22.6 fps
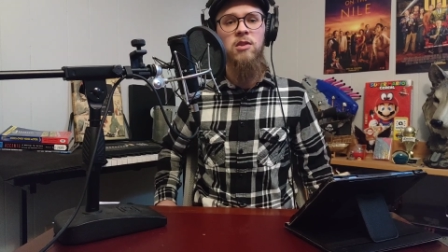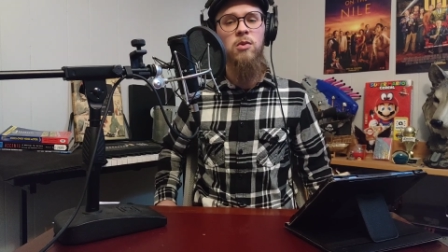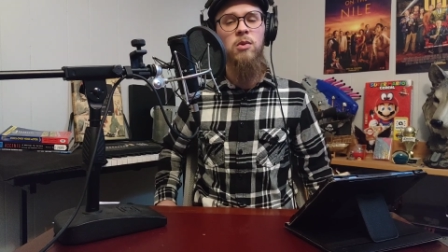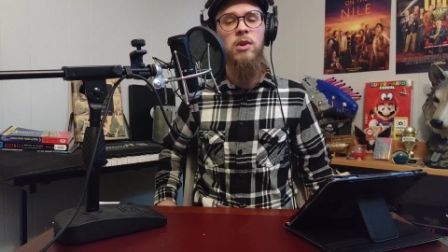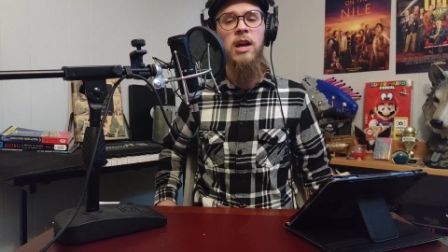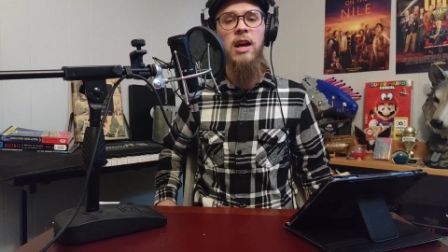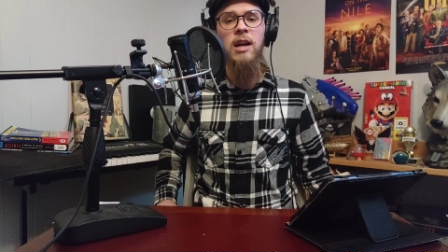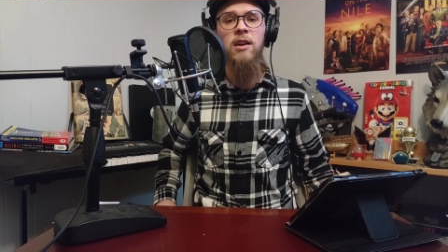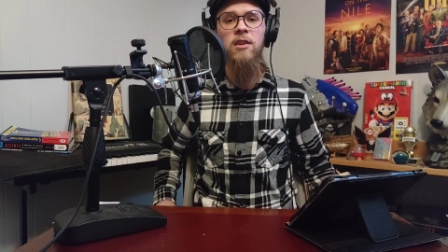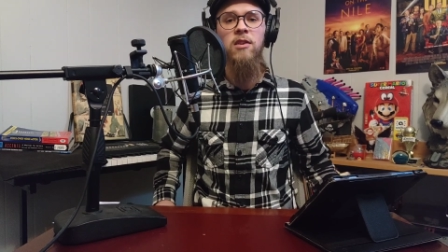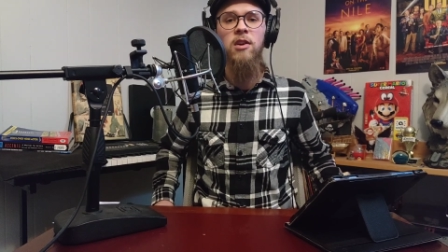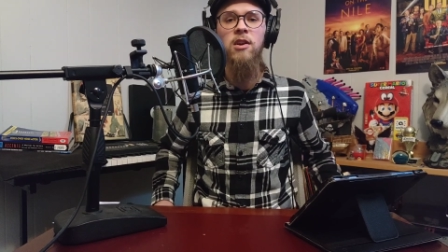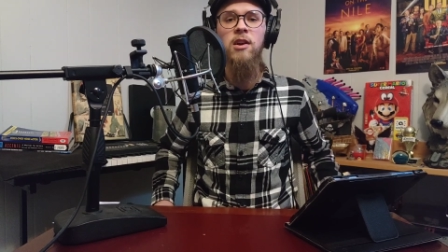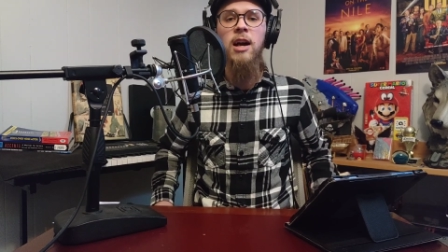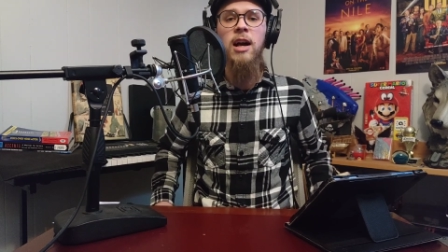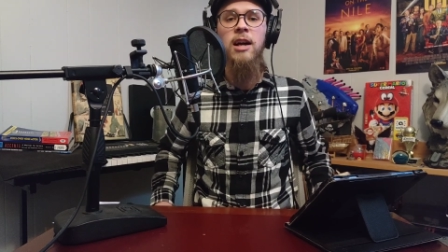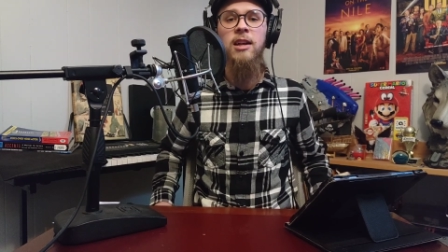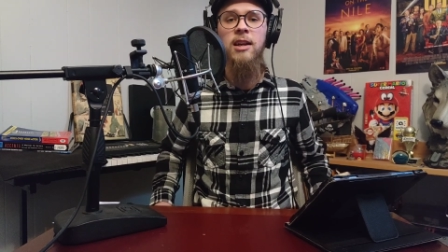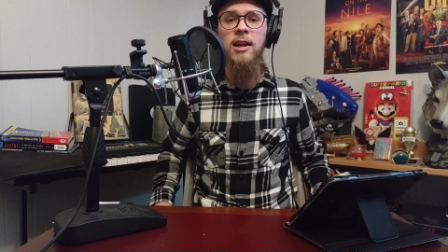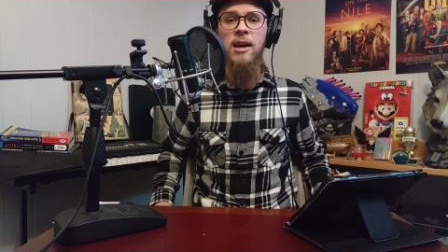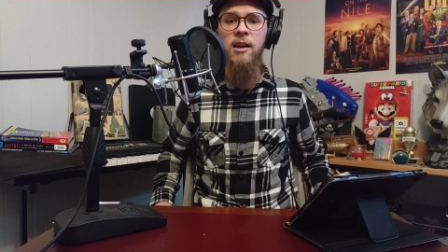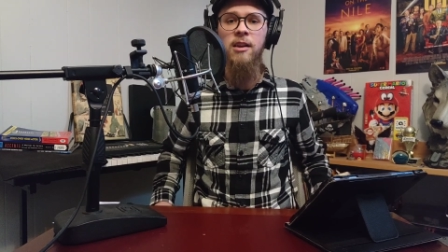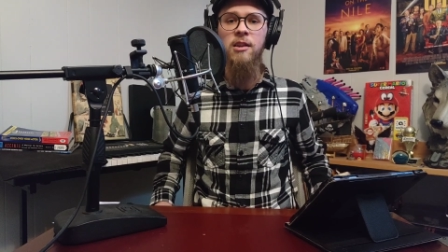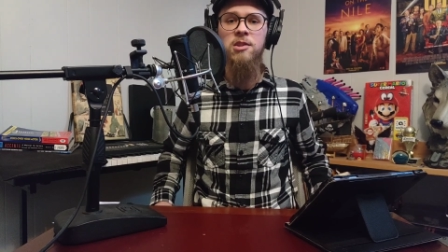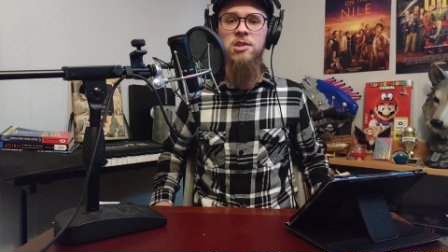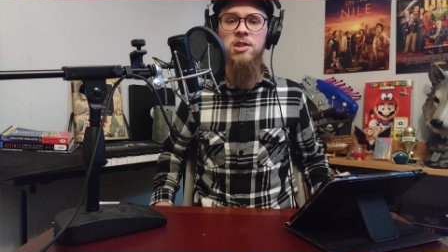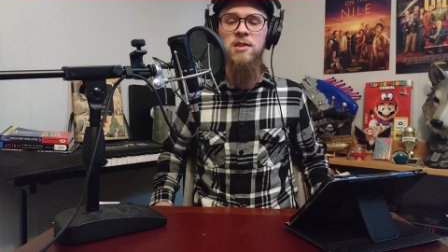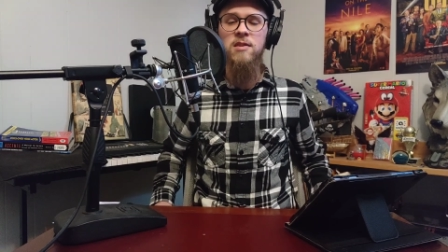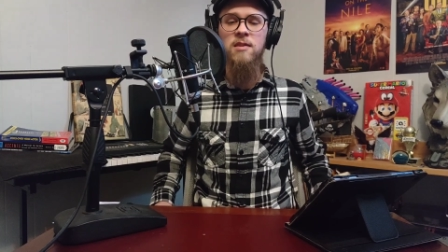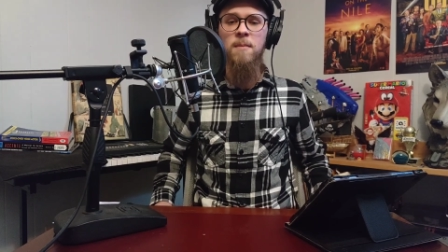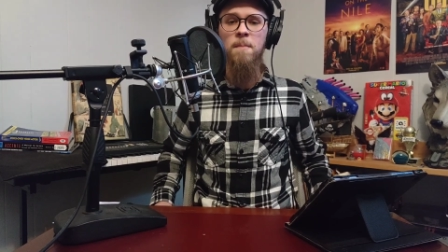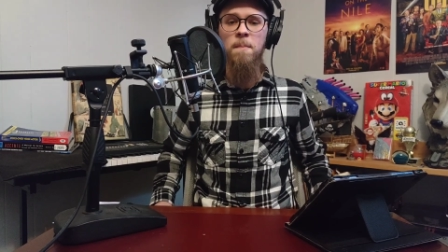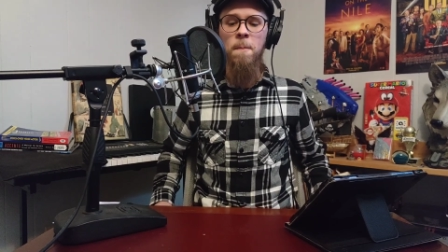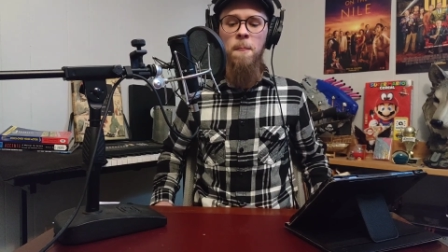to enact their
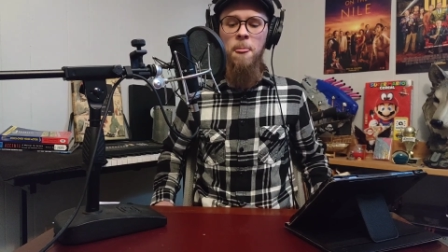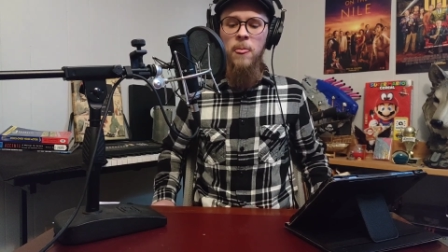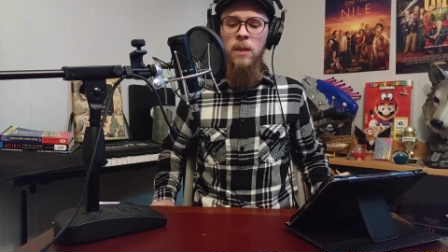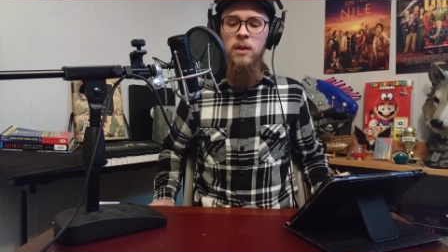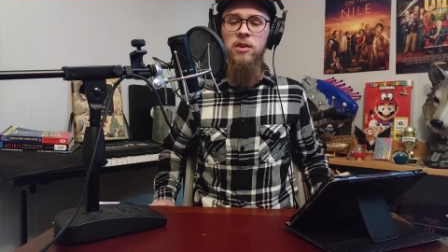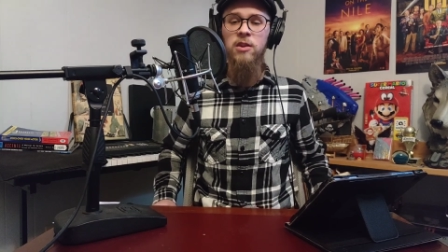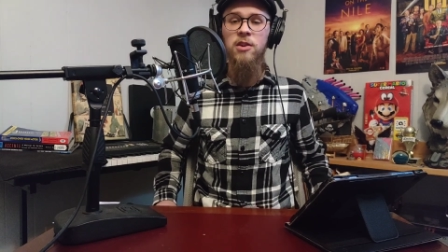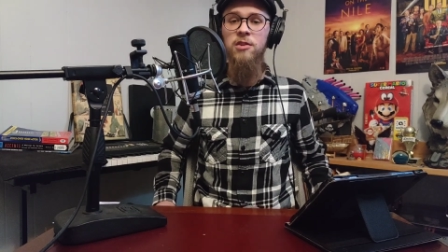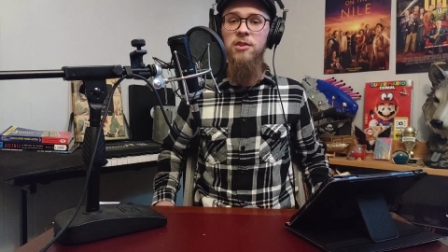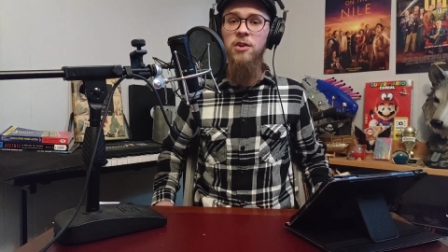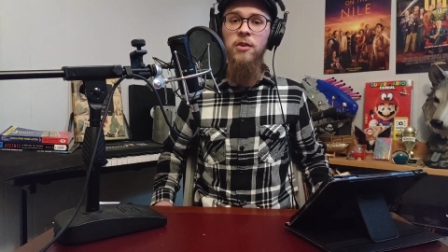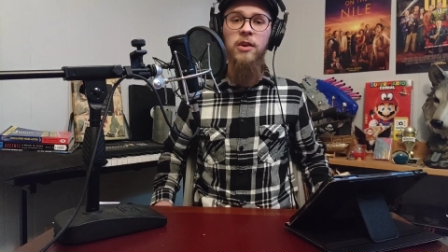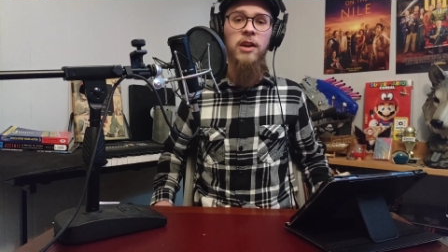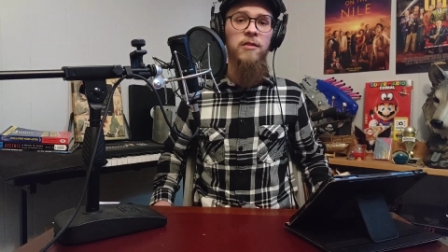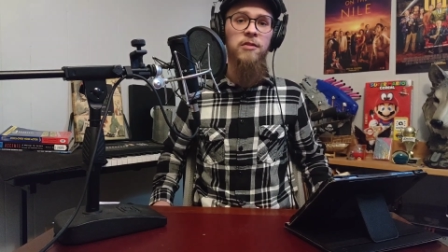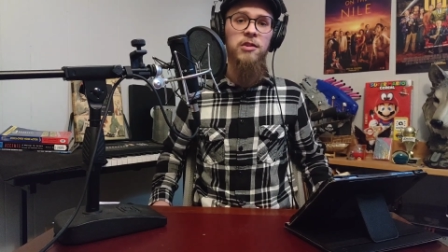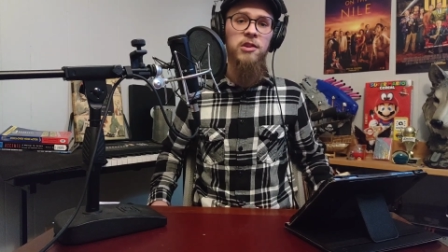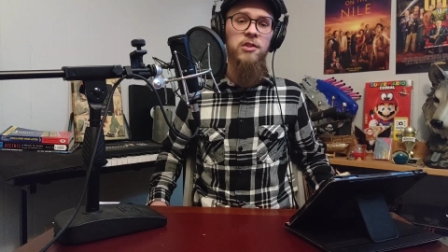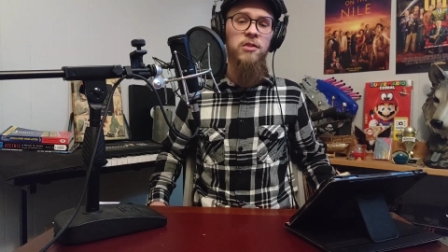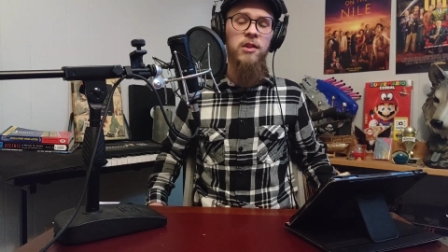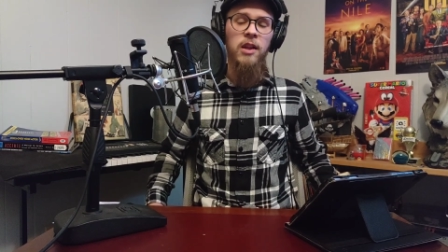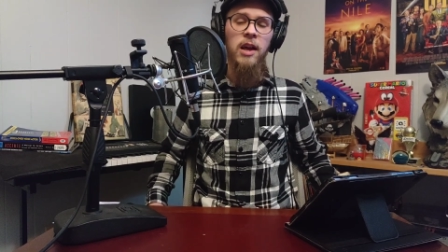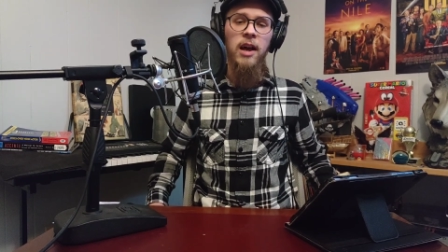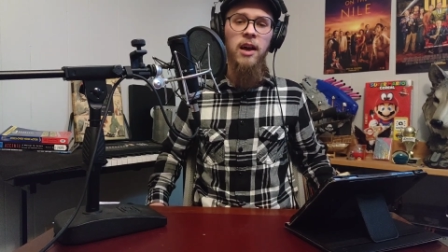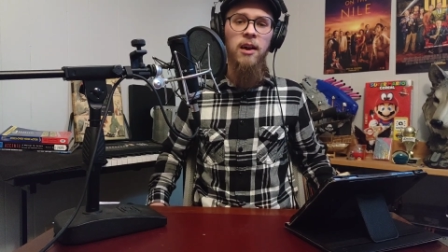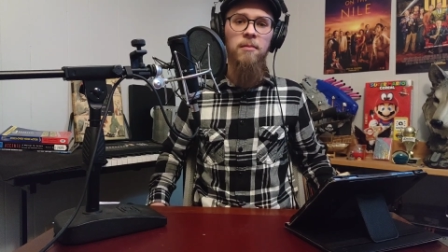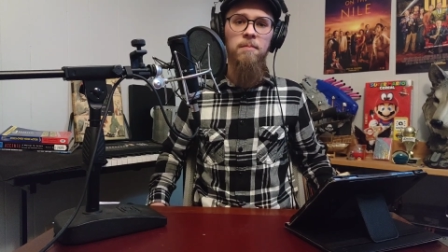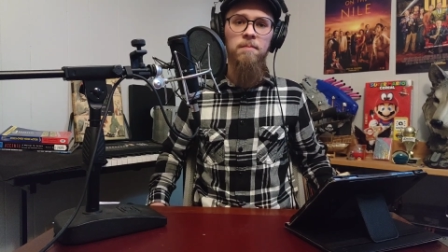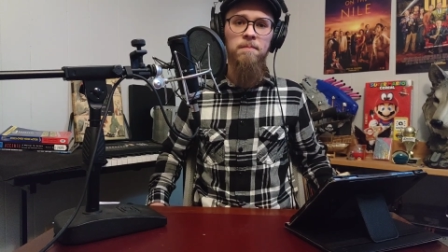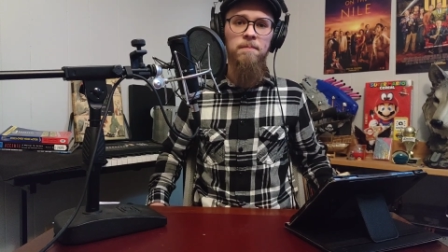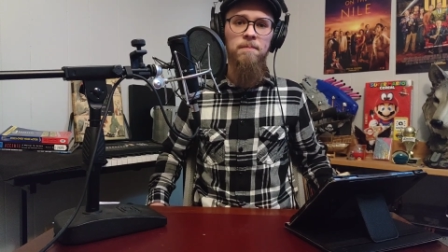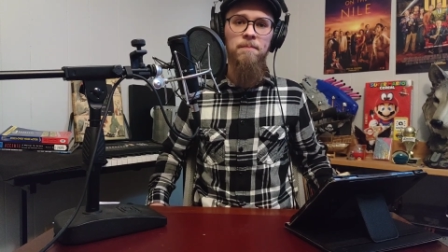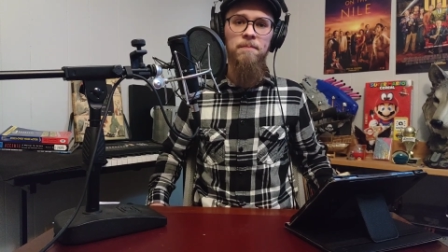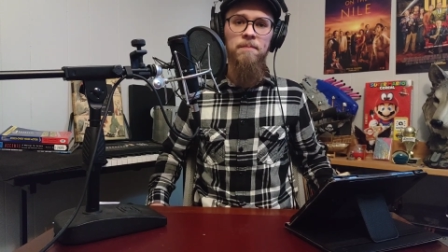ideologies. You don't have to do
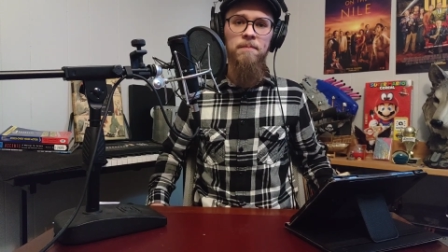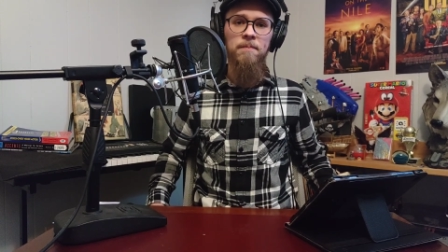that.